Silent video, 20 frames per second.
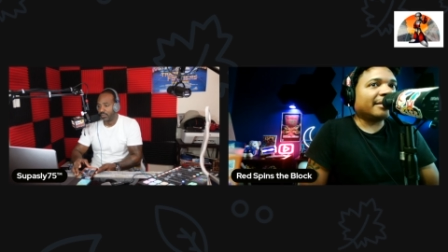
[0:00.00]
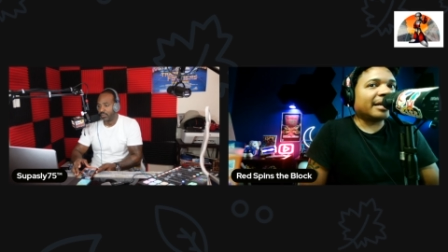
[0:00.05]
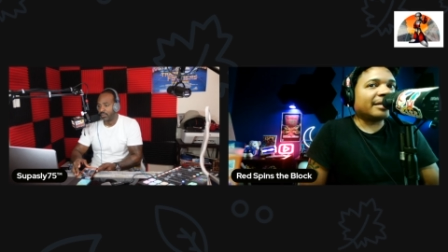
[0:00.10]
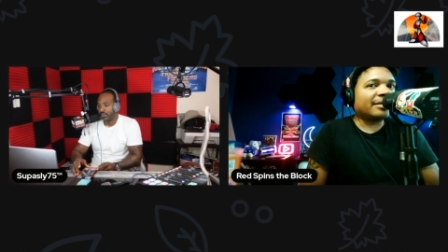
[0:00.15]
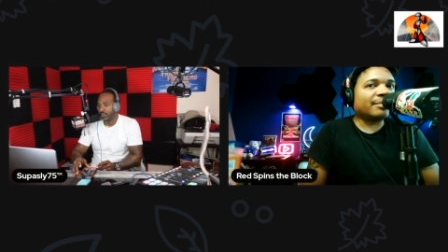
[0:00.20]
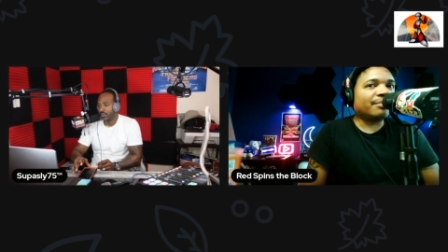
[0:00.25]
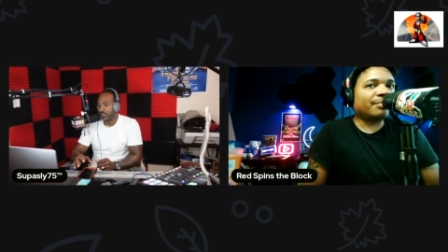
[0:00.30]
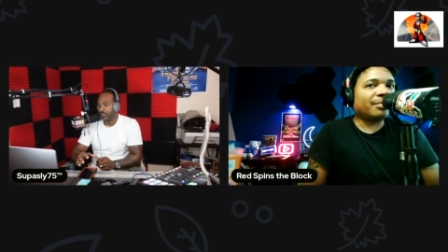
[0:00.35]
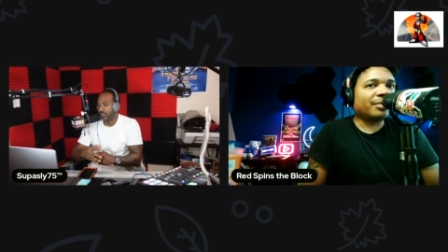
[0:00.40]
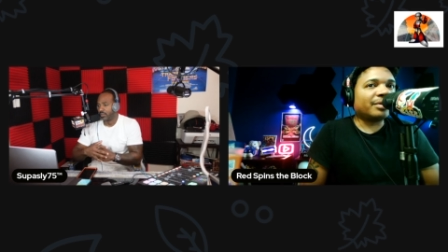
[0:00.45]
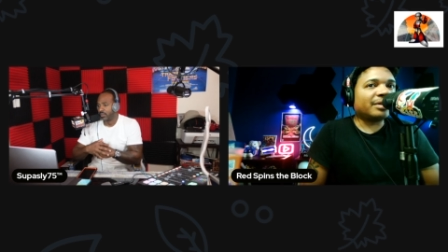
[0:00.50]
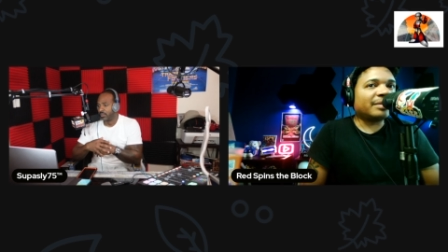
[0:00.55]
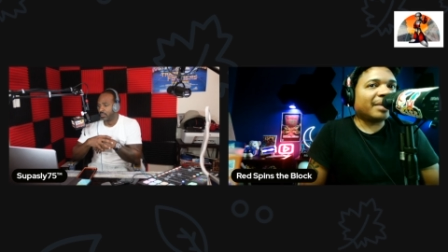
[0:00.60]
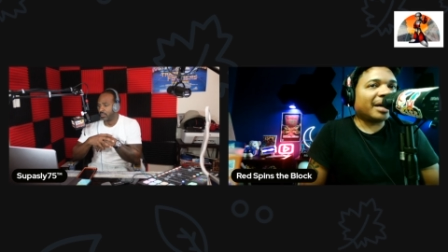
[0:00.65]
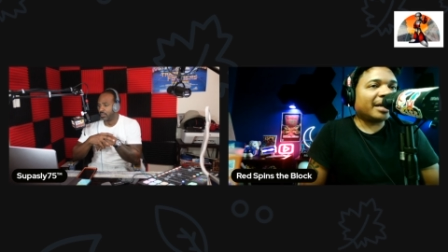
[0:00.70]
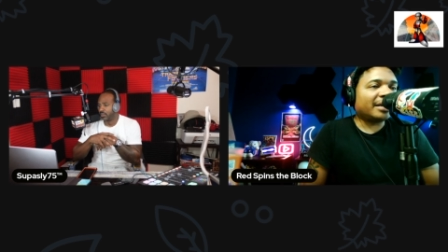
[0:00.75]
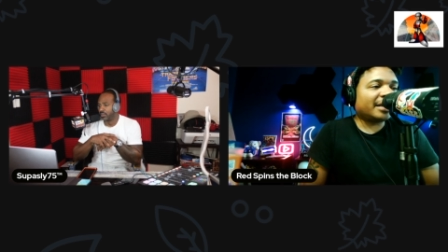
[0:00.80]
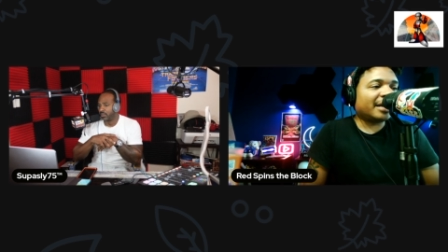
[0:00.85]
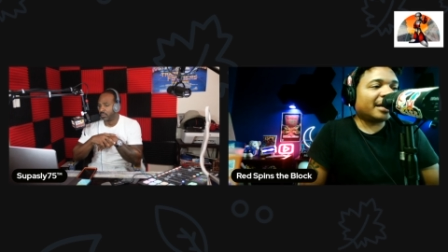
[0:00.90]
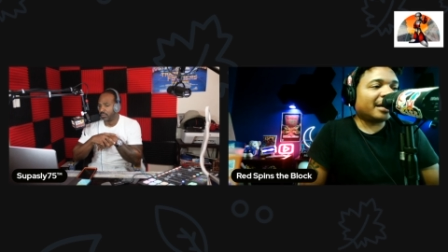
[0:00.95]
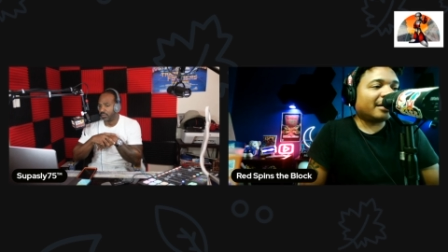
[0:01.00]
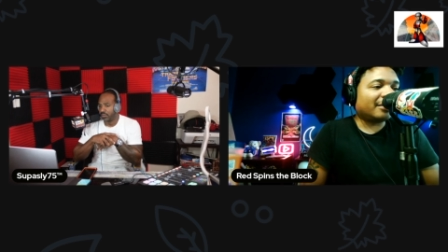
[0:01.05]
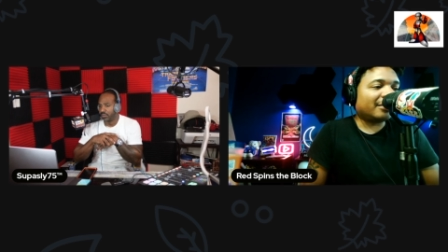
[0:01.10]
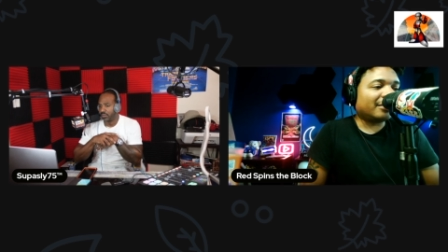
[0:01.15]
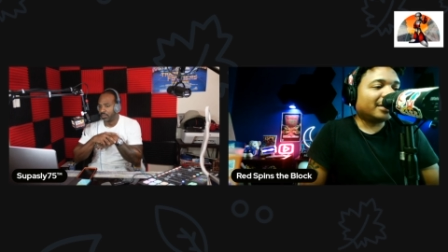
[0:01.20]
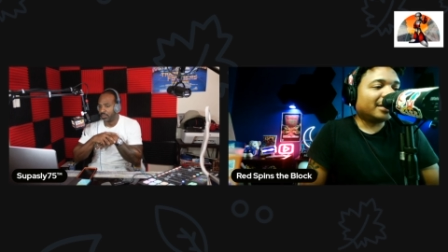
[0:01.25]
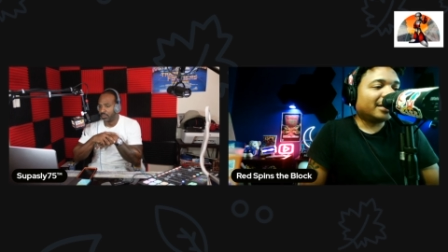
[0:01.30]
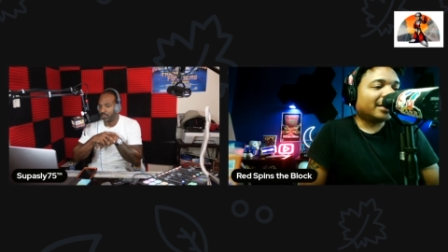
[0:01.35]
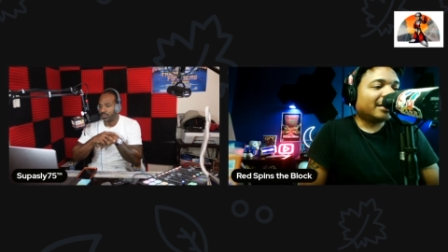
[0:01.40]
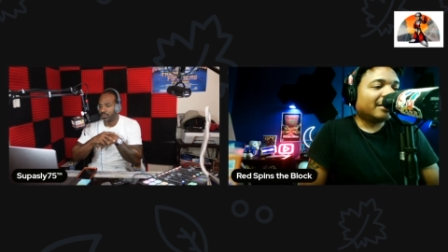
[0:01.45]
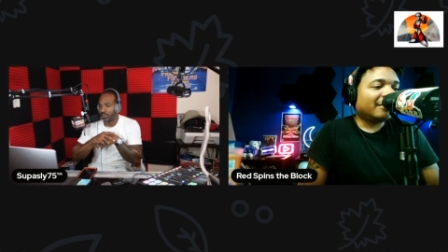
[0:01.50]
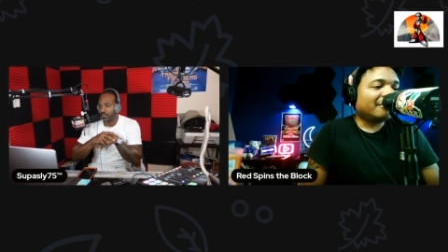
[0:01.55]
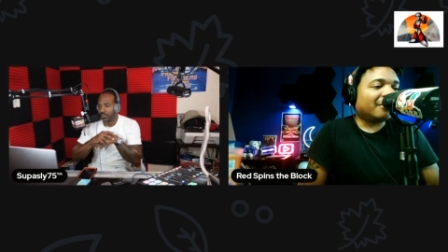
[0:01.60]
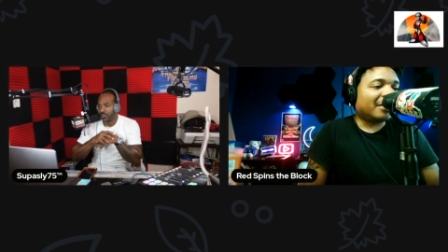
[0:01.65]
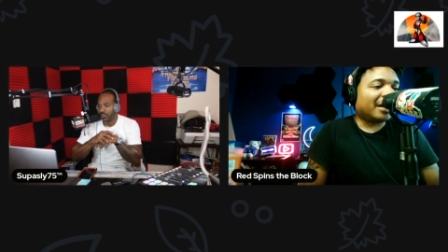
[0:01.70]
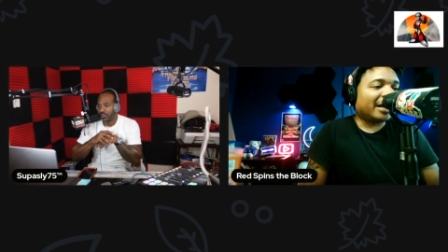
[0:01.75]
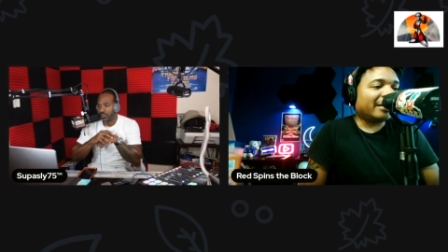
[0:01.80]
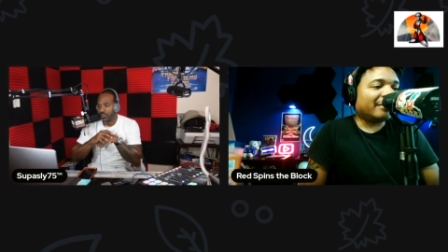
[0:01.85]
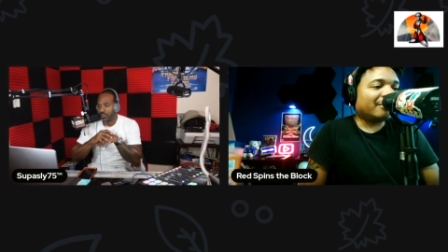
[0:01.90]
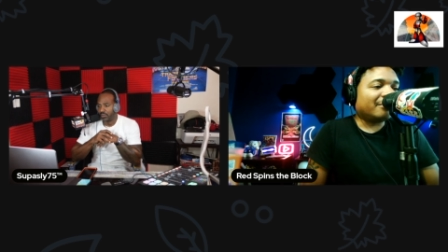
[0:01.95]
that supports my channel,
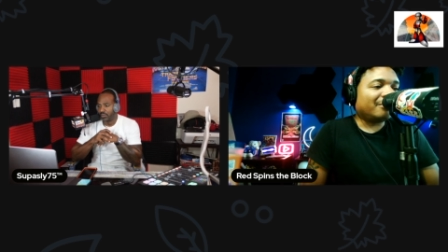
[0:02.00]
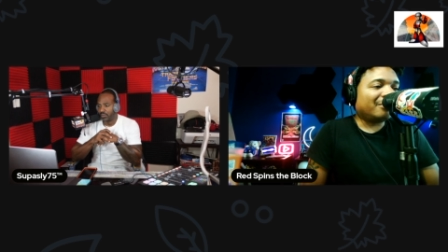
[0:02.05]
right?